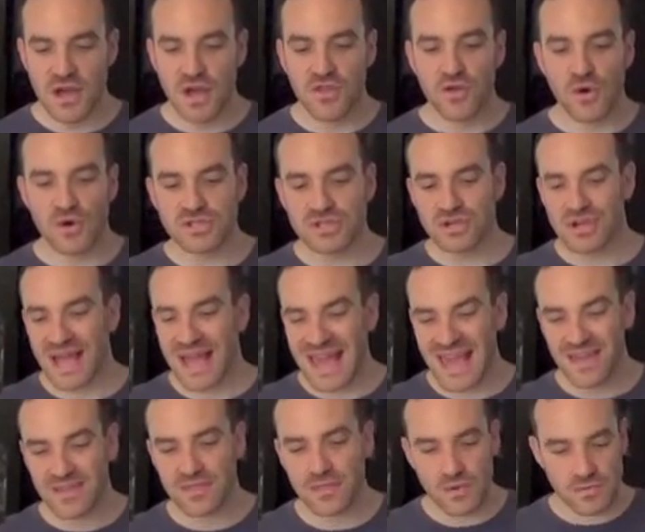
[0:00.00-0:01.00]
Those are
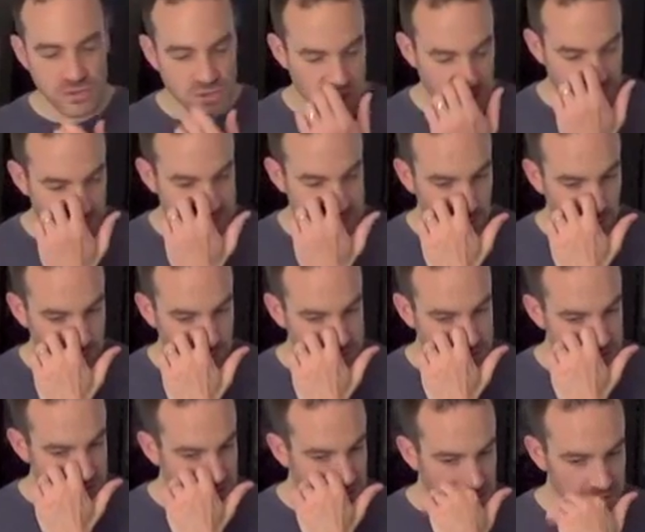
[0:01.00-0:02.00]
eighth note triplets, and what's
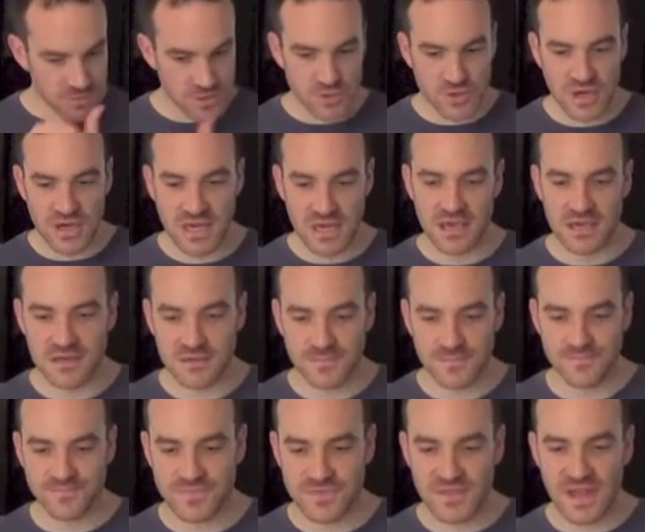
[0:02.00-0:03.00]
a little tricky
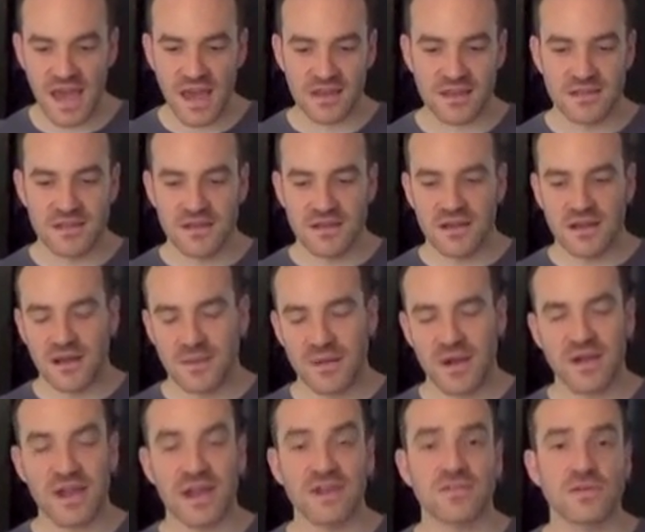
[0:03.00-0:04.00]
not
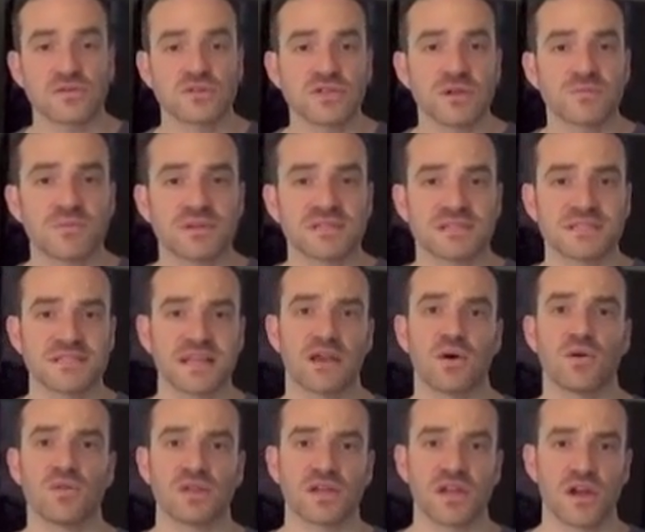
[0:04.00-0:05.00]
about eighth note triplets is not
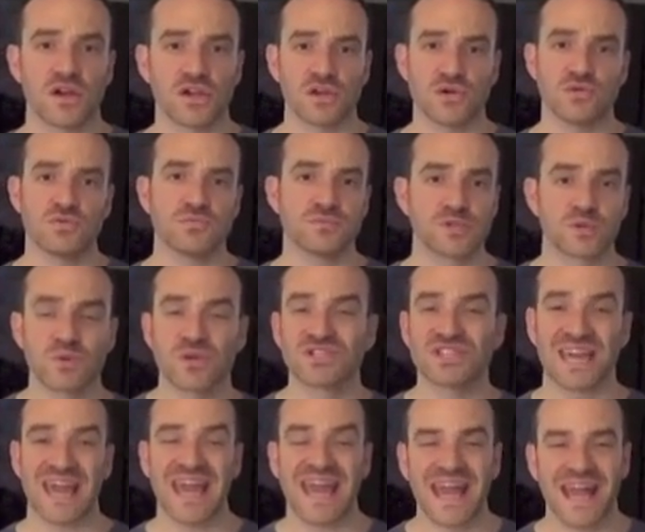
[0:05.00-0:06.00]
only are you
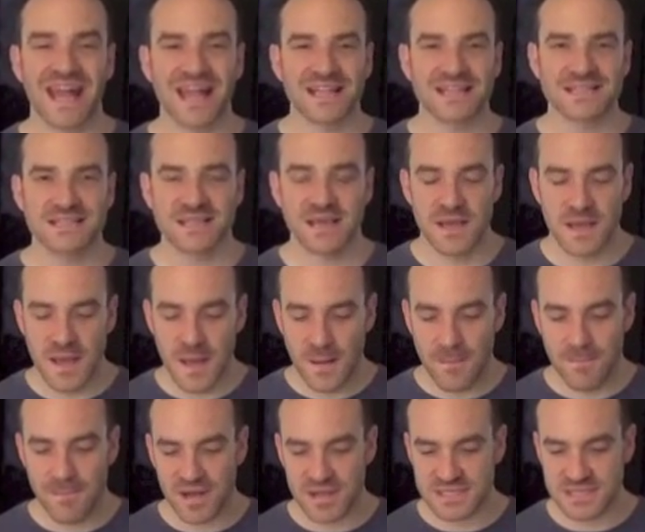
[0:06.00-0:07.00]
switching hands,
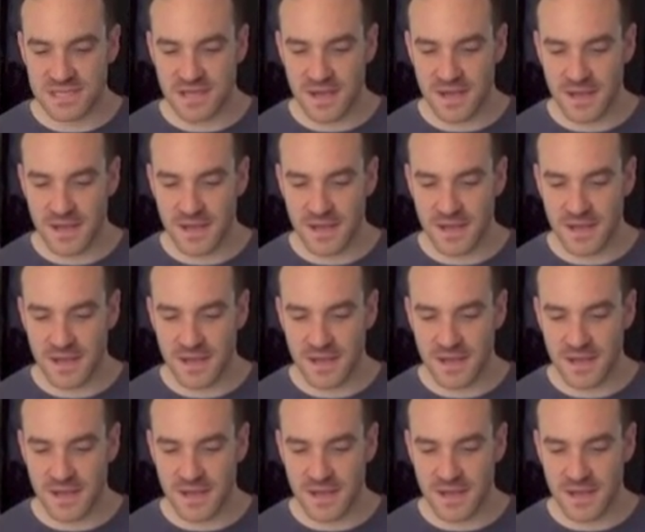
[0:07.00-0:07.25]
but